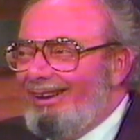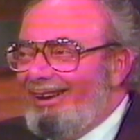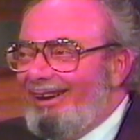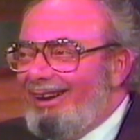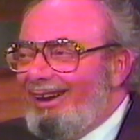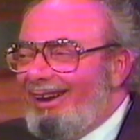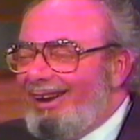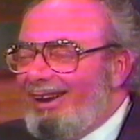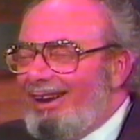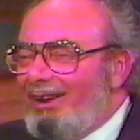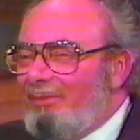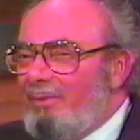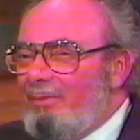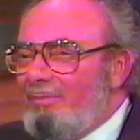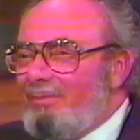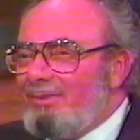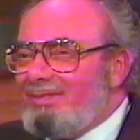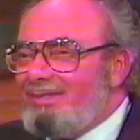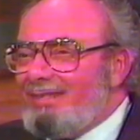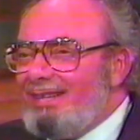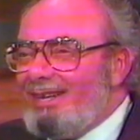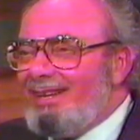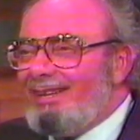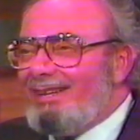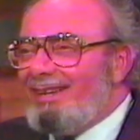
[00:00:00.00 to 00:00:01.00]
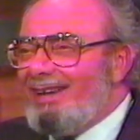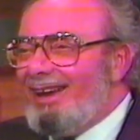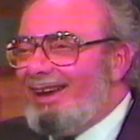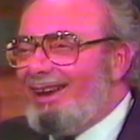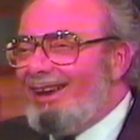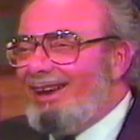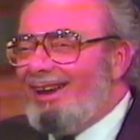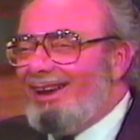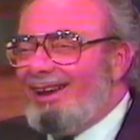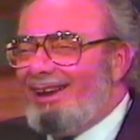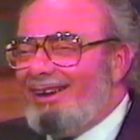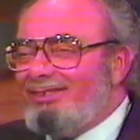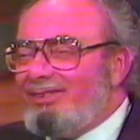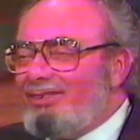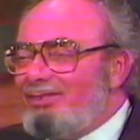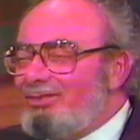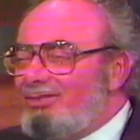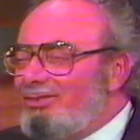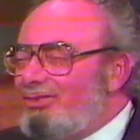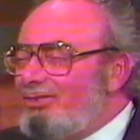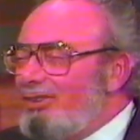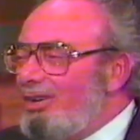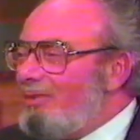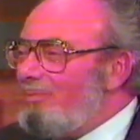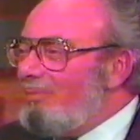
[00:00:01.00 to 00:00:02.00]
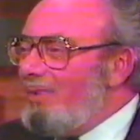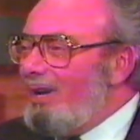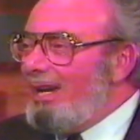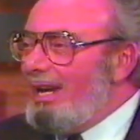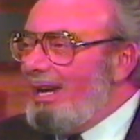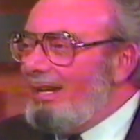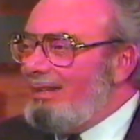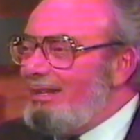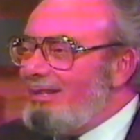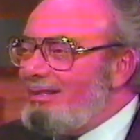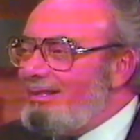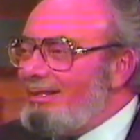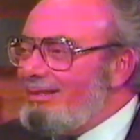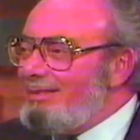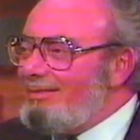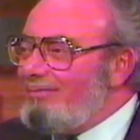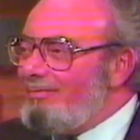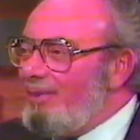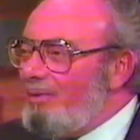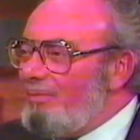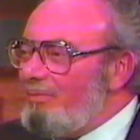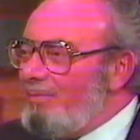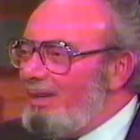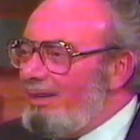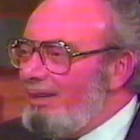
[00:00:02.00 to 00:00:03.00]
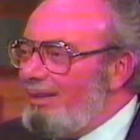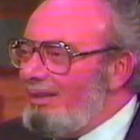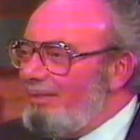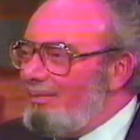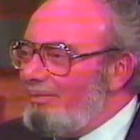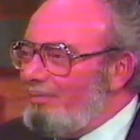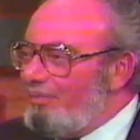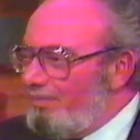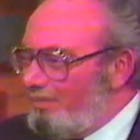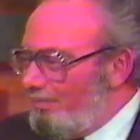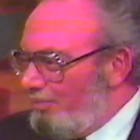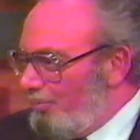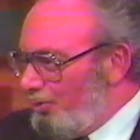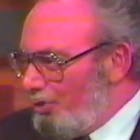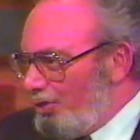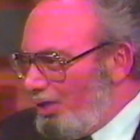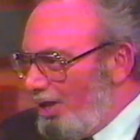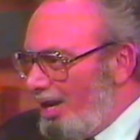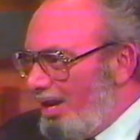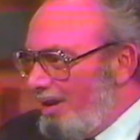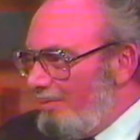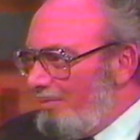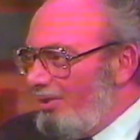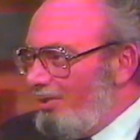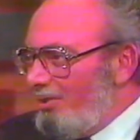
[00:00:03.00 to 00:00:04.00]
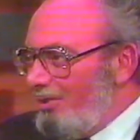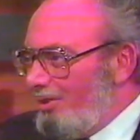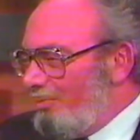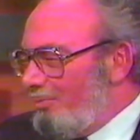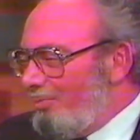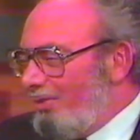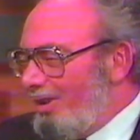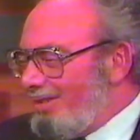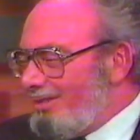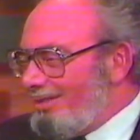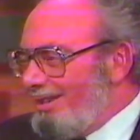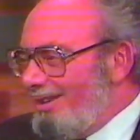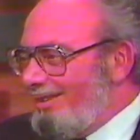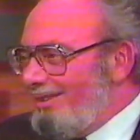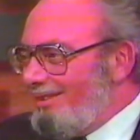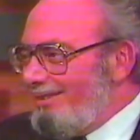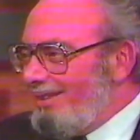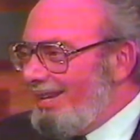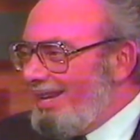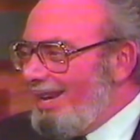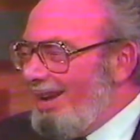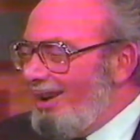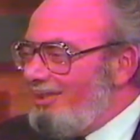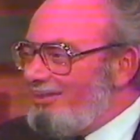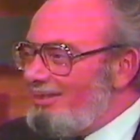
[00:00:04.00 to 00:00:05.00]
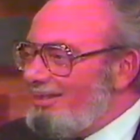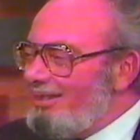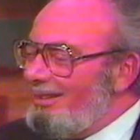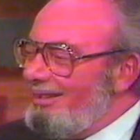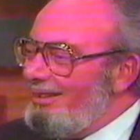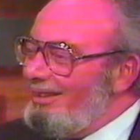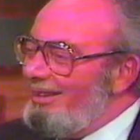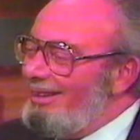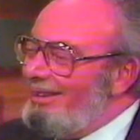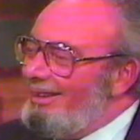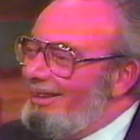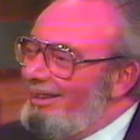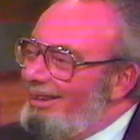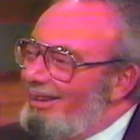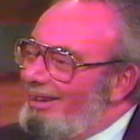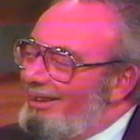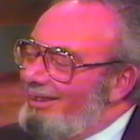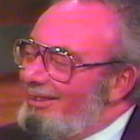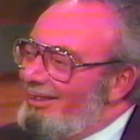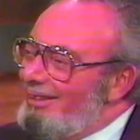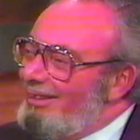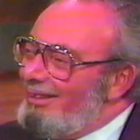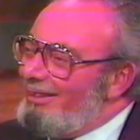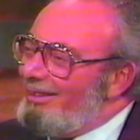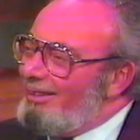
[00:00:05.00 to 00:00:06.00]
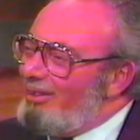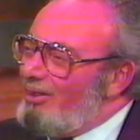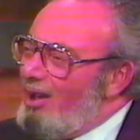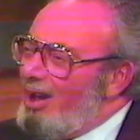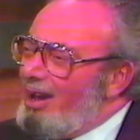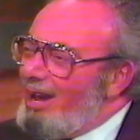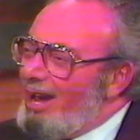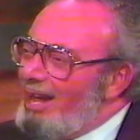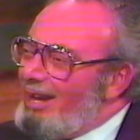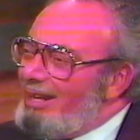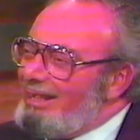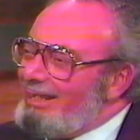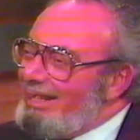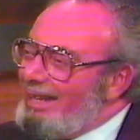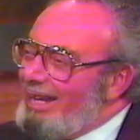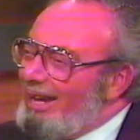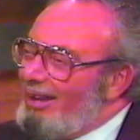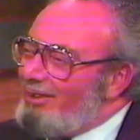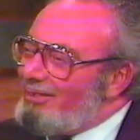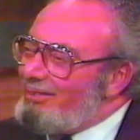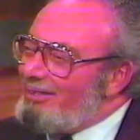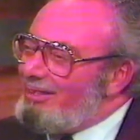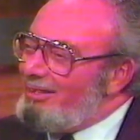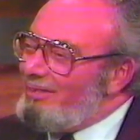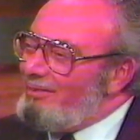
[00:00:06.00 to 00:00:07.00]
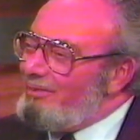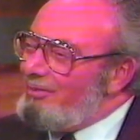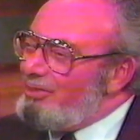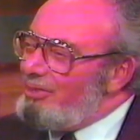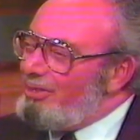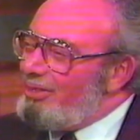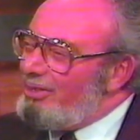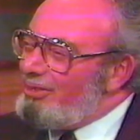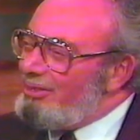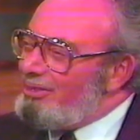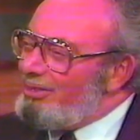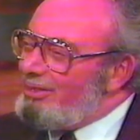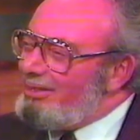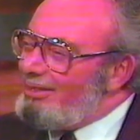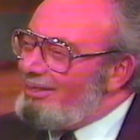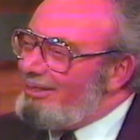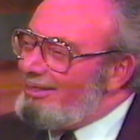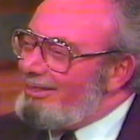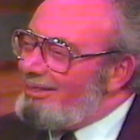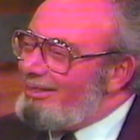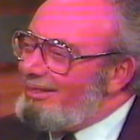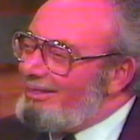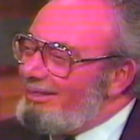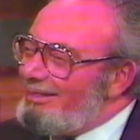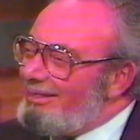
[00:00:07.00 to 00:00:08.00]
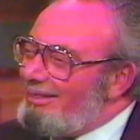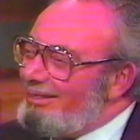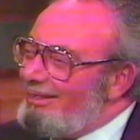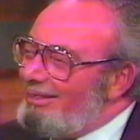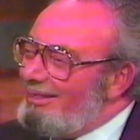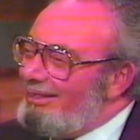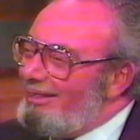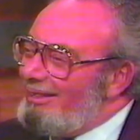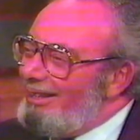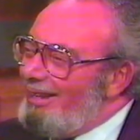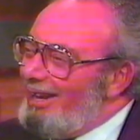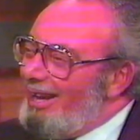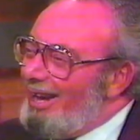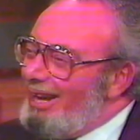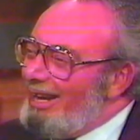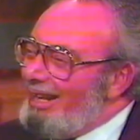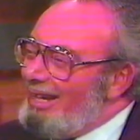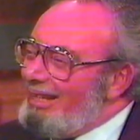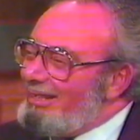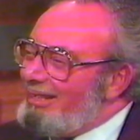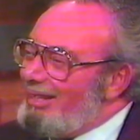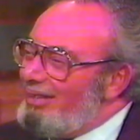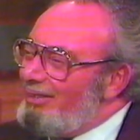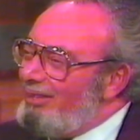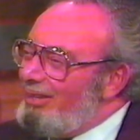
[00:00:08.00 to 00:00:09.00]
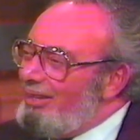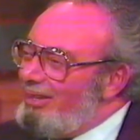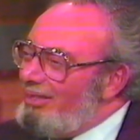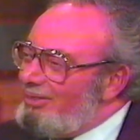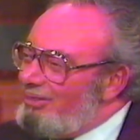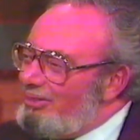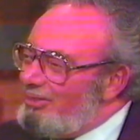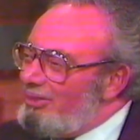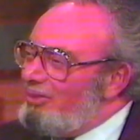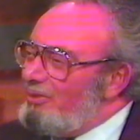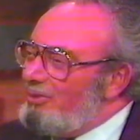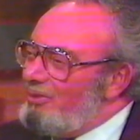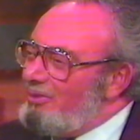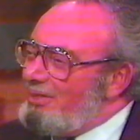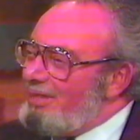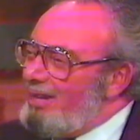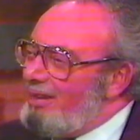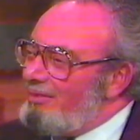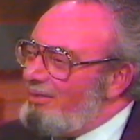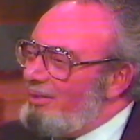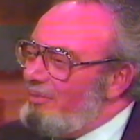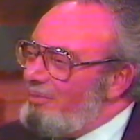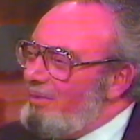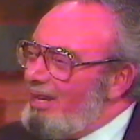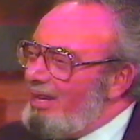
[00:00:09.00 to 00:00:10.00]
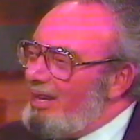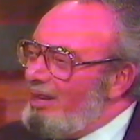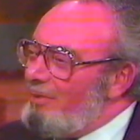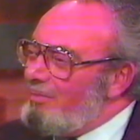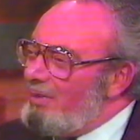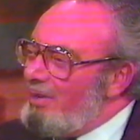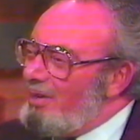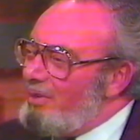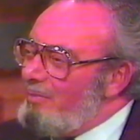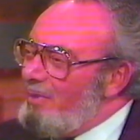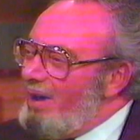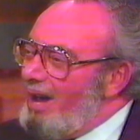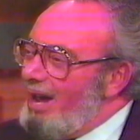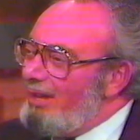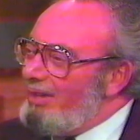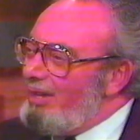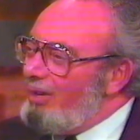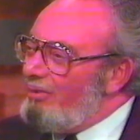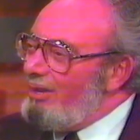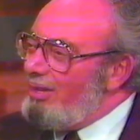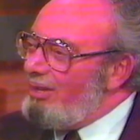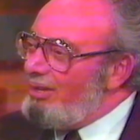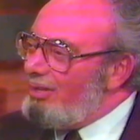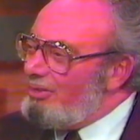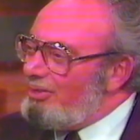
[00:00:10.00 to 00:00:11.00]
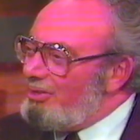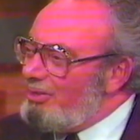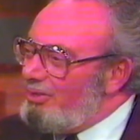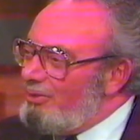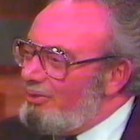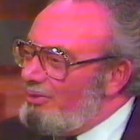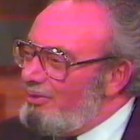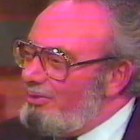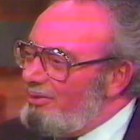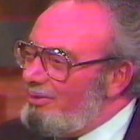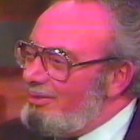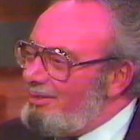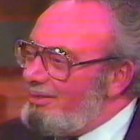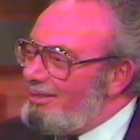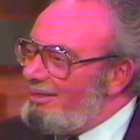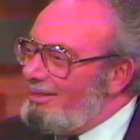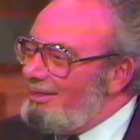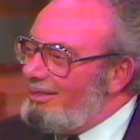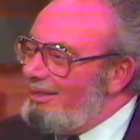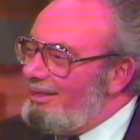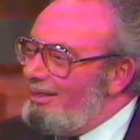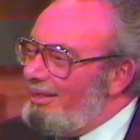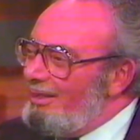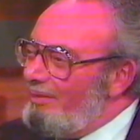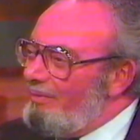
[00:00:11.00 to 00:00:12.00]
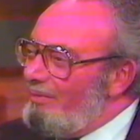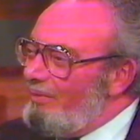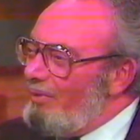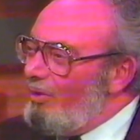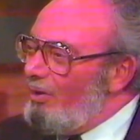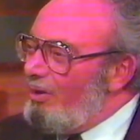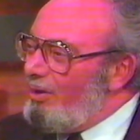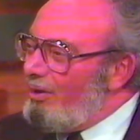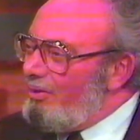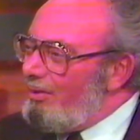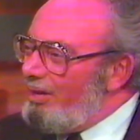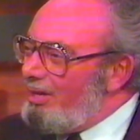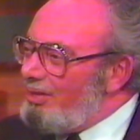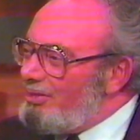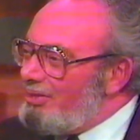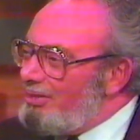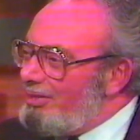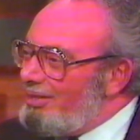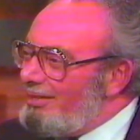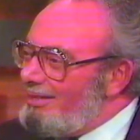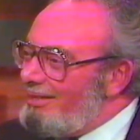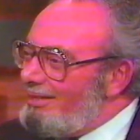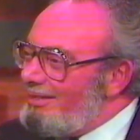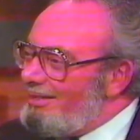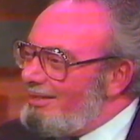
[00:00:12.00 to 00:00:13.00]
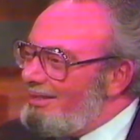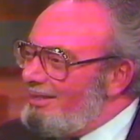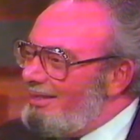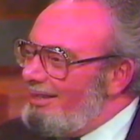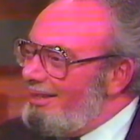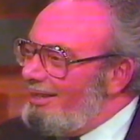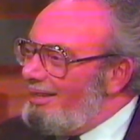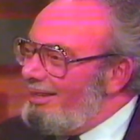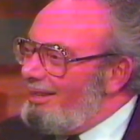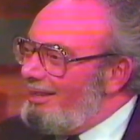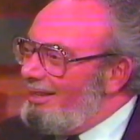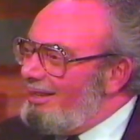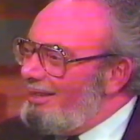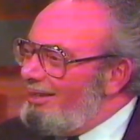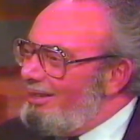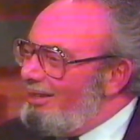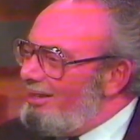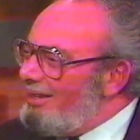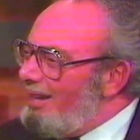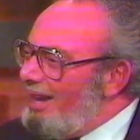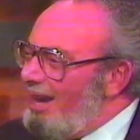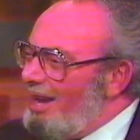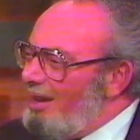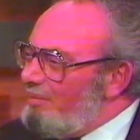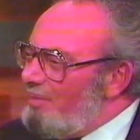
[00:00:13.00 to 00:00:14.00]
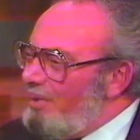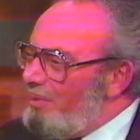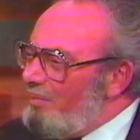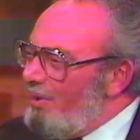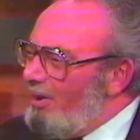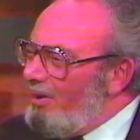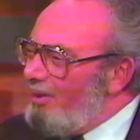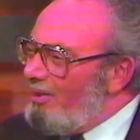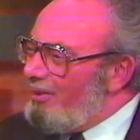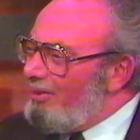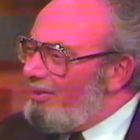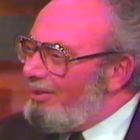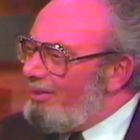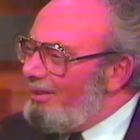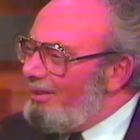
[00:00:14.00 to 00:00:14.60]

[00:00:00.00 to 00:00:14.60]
And I remember seeing that, and I just shook my head. This is from the chairman or the president of the council, the Long Island Council of Churches. And he said, these Jews have to make up their mind. They're either Jews or Christians. You can't be both.